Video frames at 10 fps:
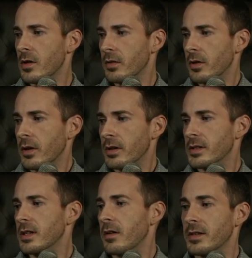you're going to
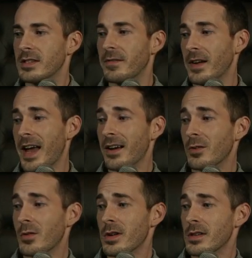see all these different
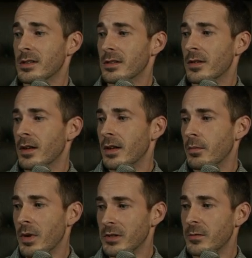categories.
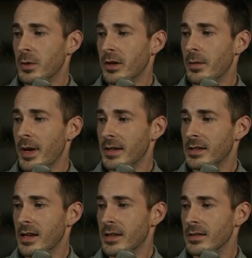Most of them are going to make
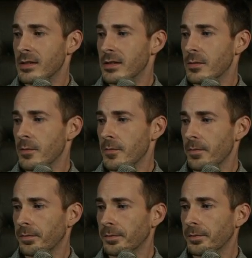sense.
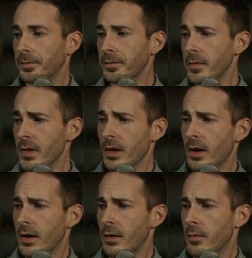
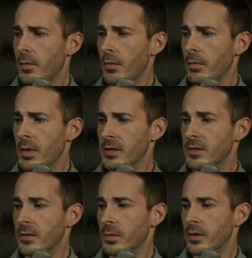Most
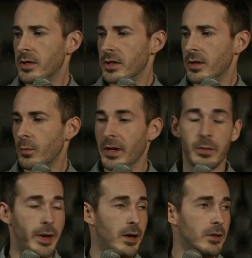of them are just going to ring a
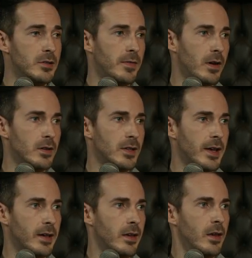bell as far as
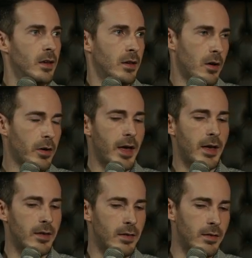like,
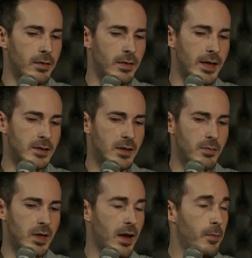okay, that's
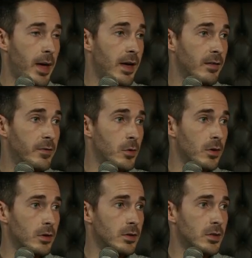something I'm paying
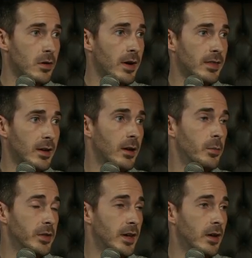for, so I think I can
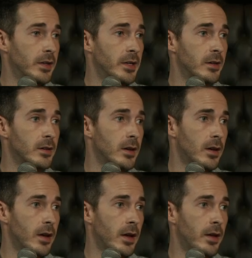put that on here.
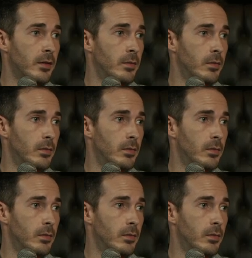And